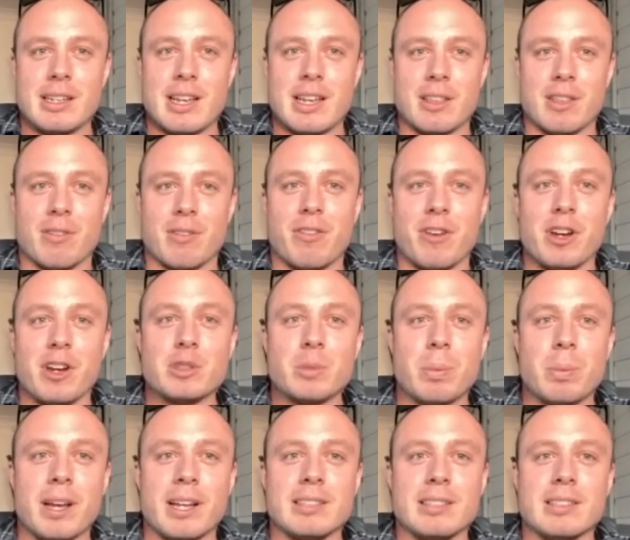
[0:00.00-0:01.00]
in the first
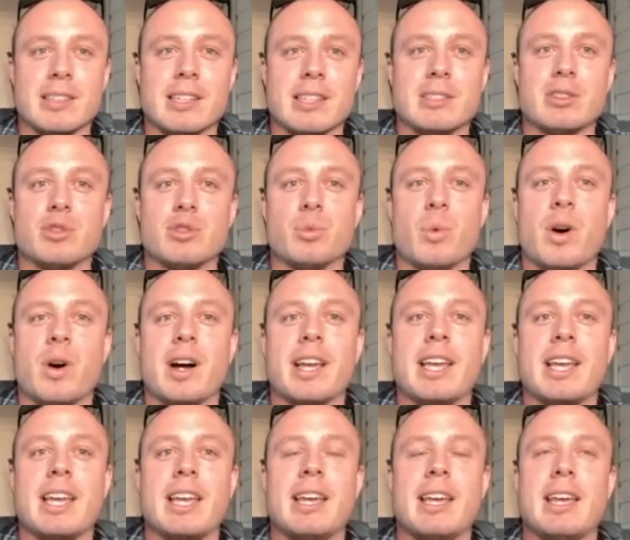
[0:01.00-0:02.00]
place, and this is why
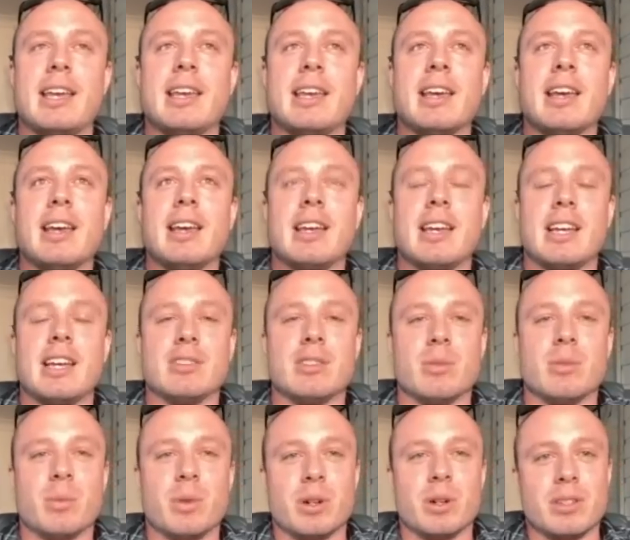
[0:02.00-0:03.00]
he
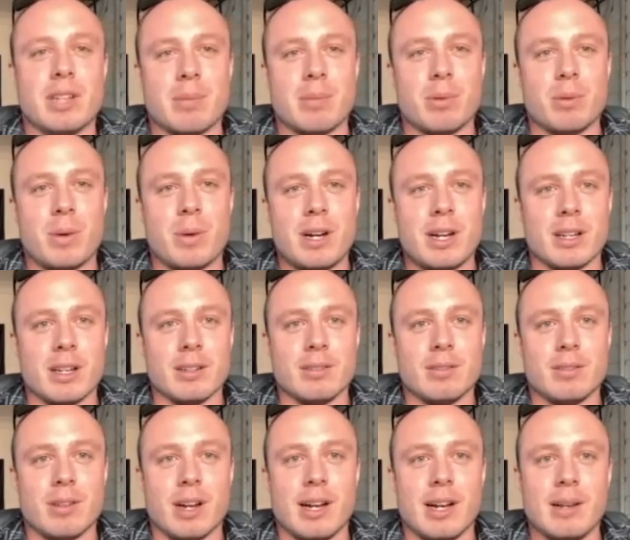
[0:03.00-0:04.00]
isn't world number one,
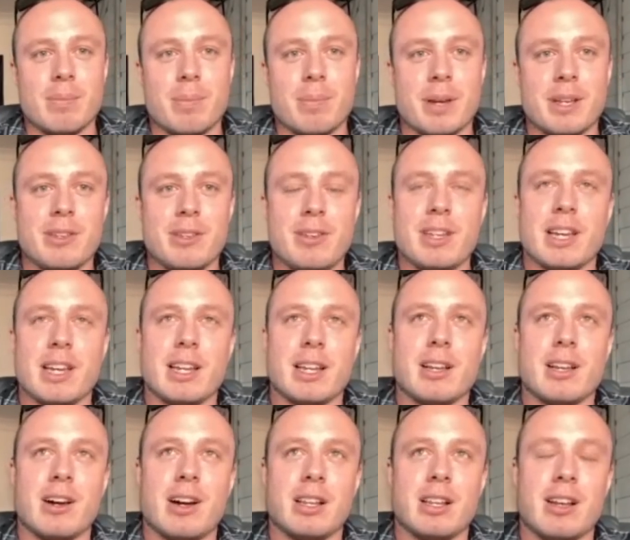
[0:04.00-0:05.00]
right? But you get a
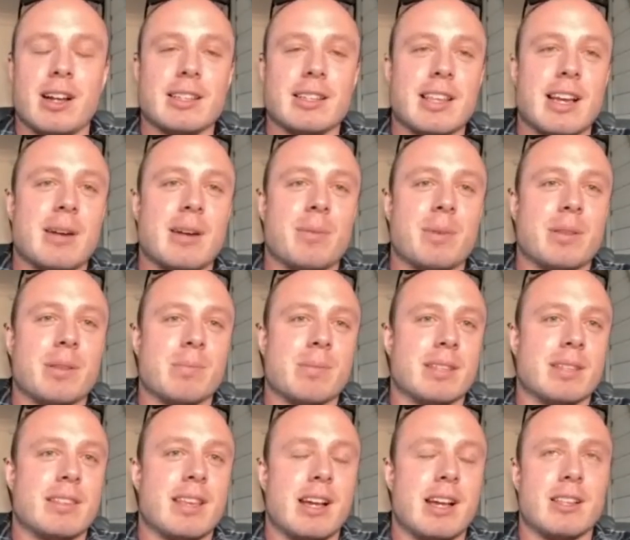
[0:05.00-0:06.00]
guy like that with a
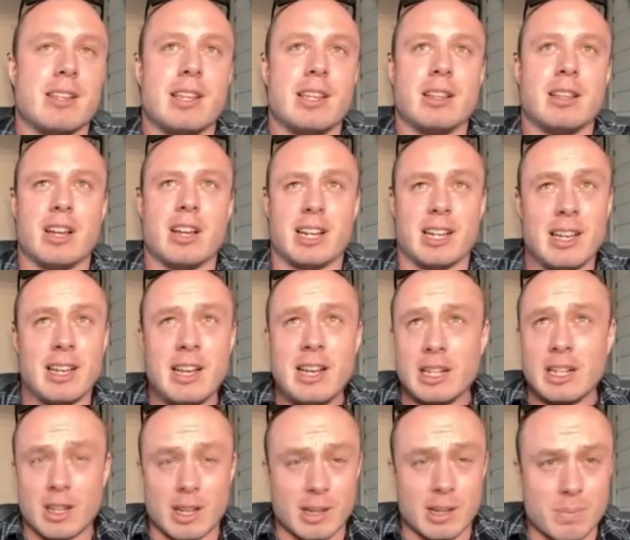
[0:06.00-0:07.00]
mentality like
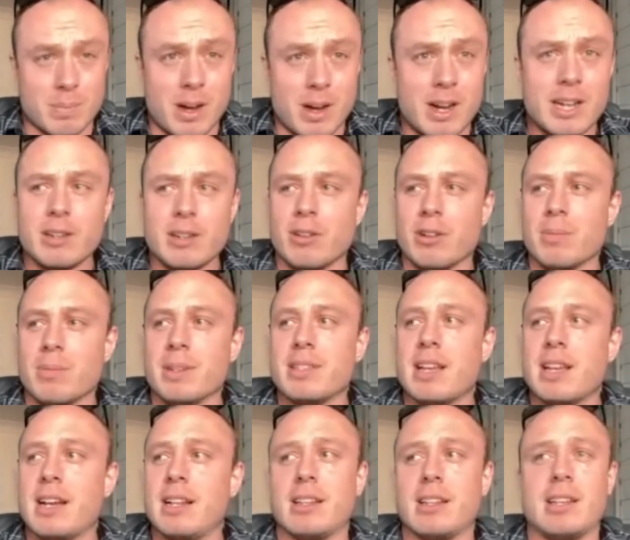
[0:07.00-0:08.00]
mine, or a
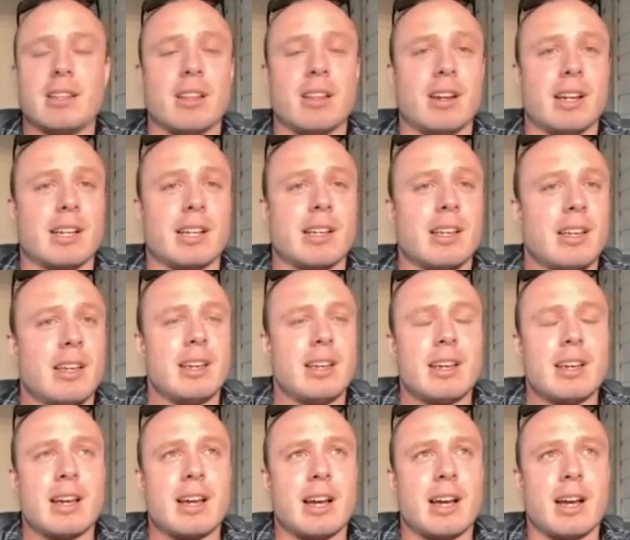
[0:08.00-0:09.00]
mentality like
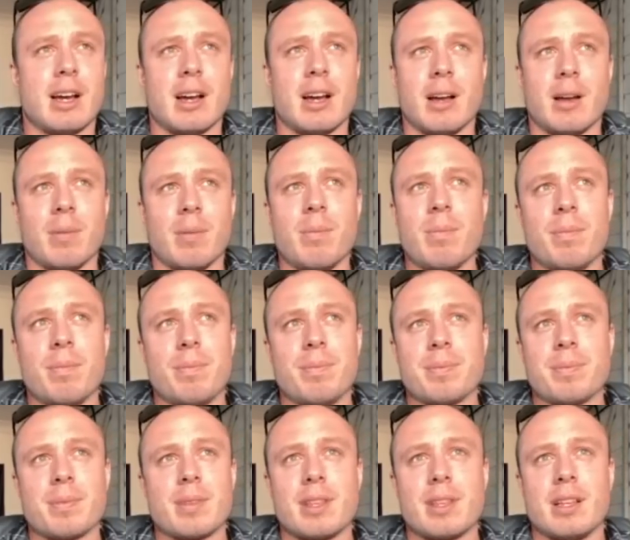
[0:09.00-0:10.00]
a
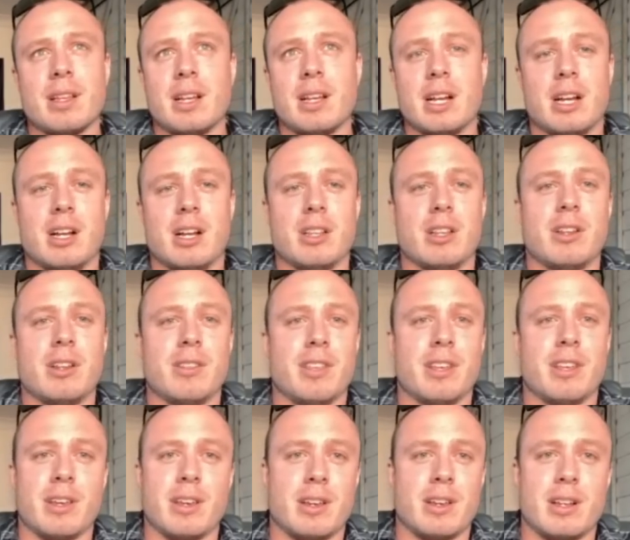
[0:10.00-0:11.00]
lot of
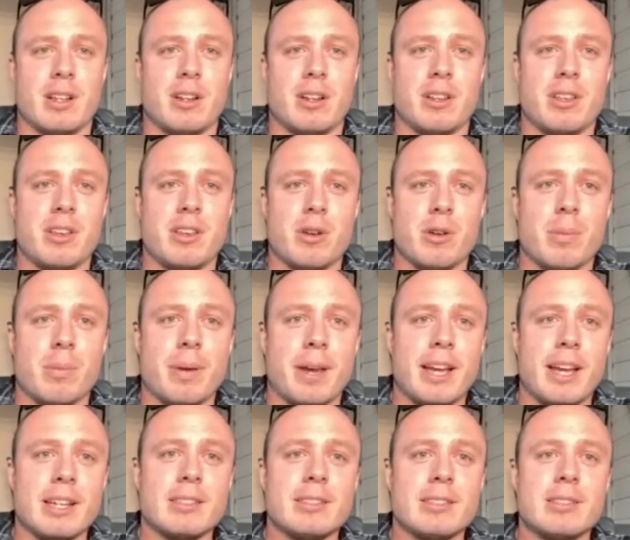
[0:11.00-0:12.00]
the
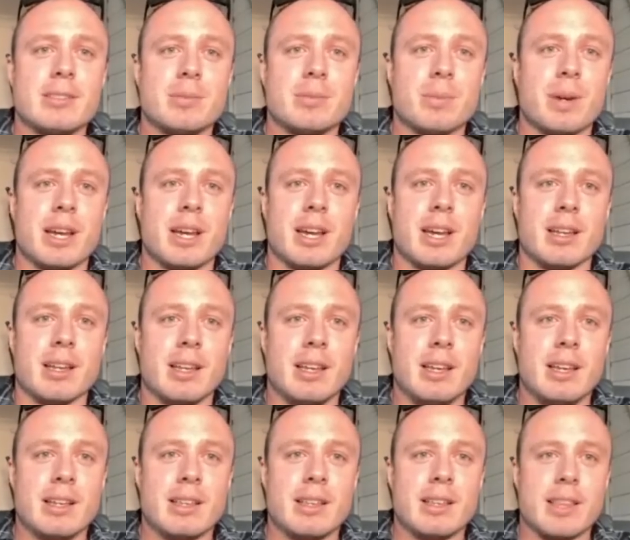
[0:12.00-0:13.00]
Europeans, where
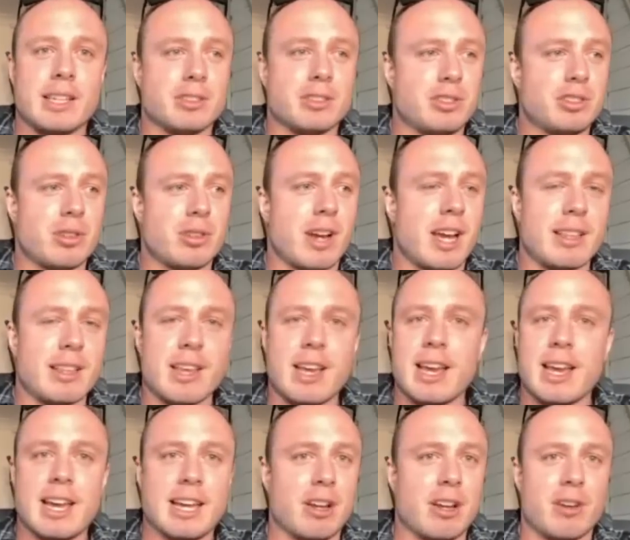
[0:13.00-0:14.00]
they just train their
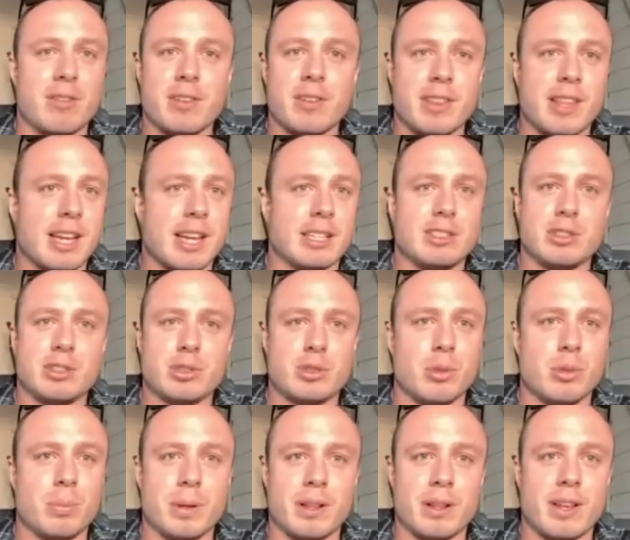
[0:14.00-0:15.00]
head off, and they're
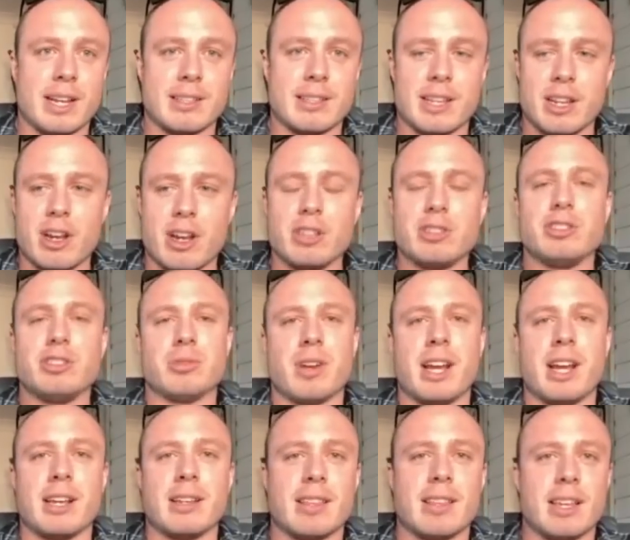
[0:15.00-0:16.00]
super, like, they don't
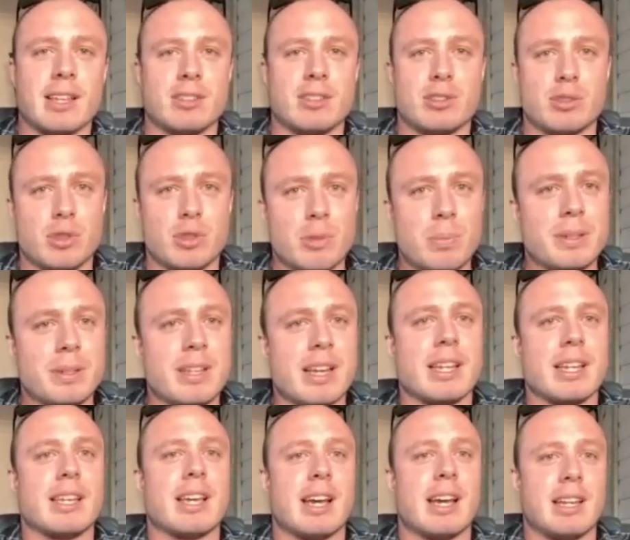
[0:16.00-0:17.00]
drink, they're super
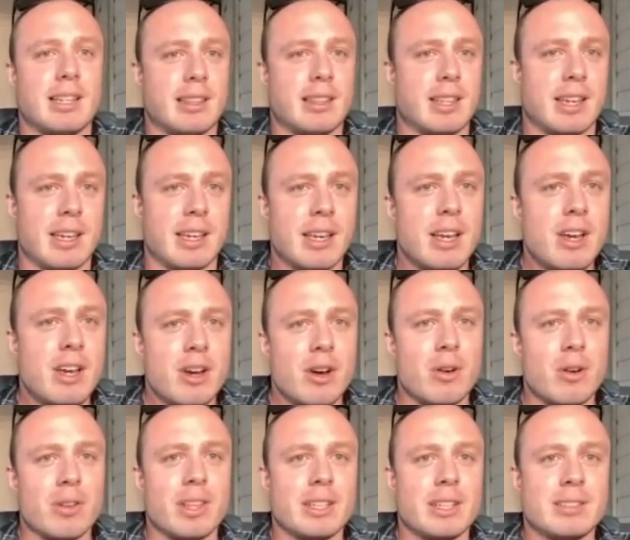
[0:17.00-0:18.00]
dedicated, they're
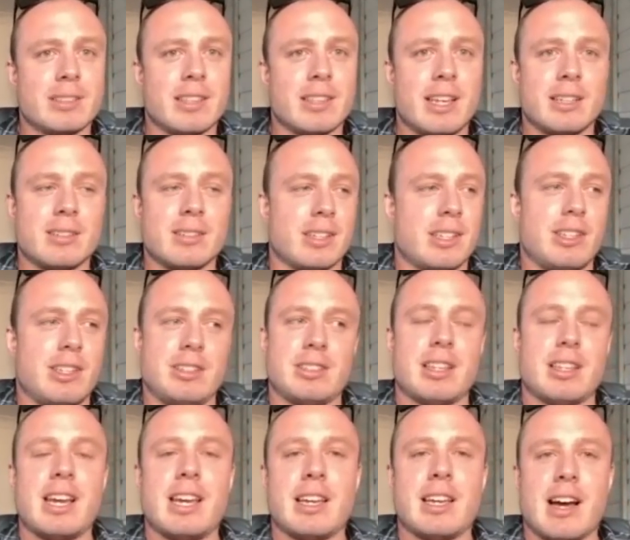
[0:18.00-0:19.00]
all these things. And you
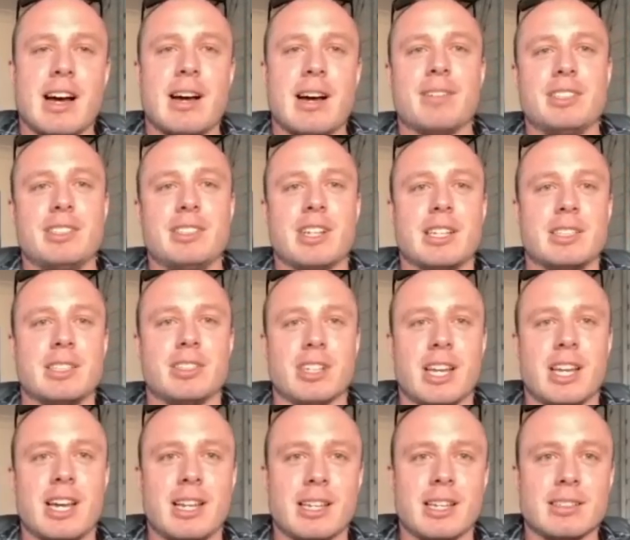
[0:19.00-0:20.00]
take RVJ
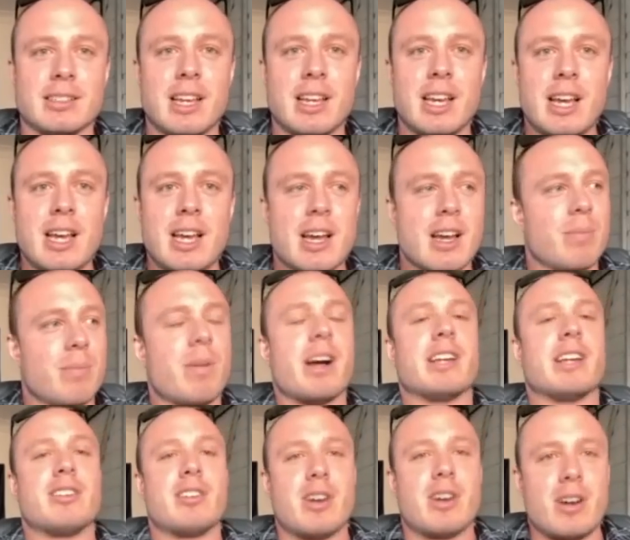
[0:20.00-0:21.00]
genetics, and
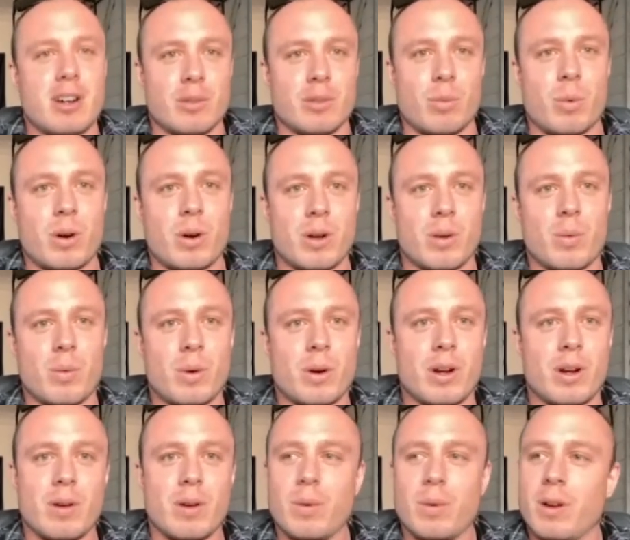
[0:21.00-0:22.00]
my God,
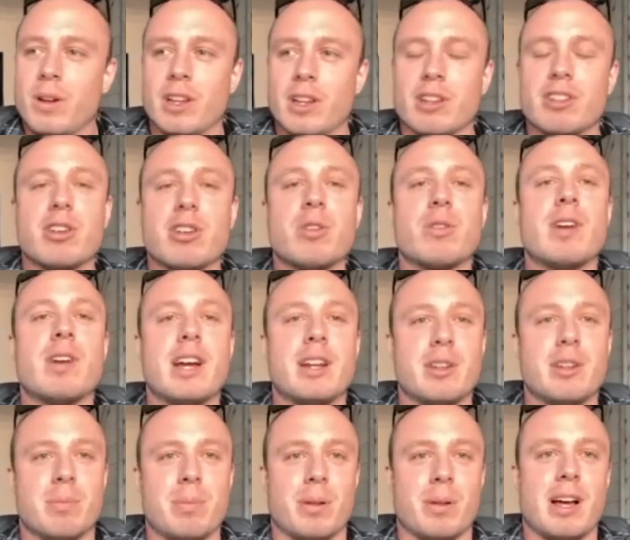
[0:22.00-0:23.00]
what an
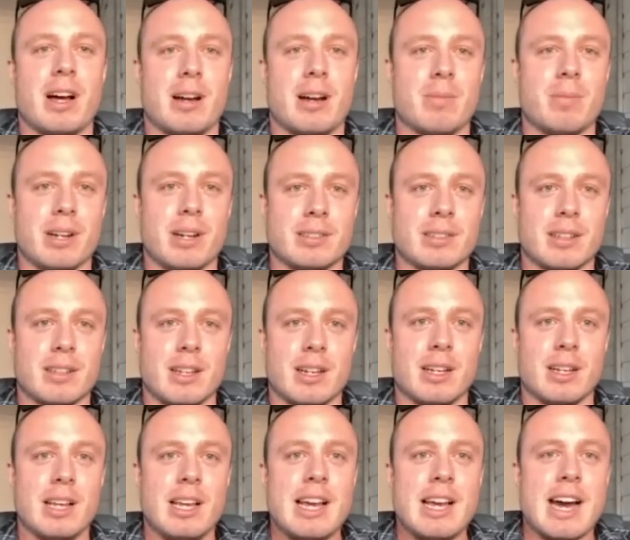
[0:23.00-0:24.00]
incredible arm
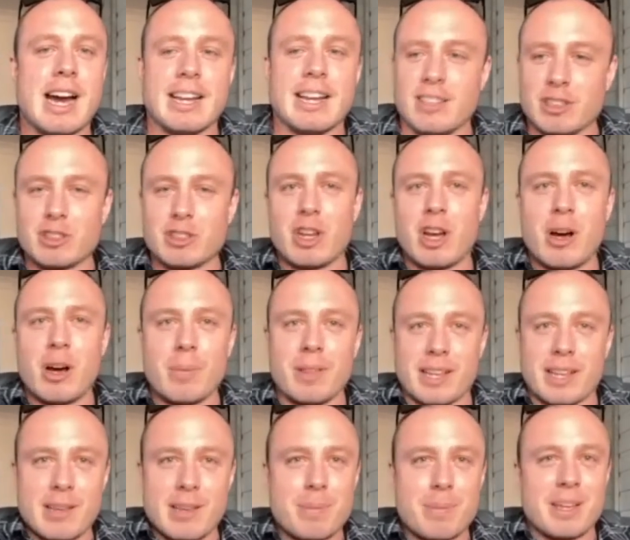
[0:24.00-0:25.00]
wrestler at the top.
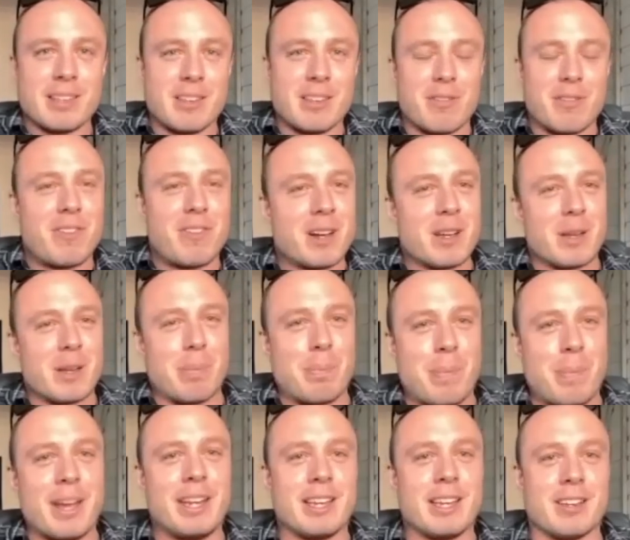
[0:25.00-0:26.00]
Like, he'd be at the fucking
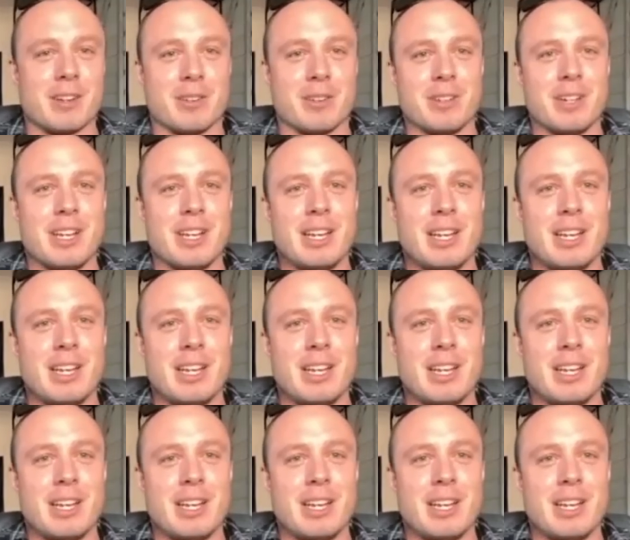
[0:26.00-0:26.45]
pinnacle.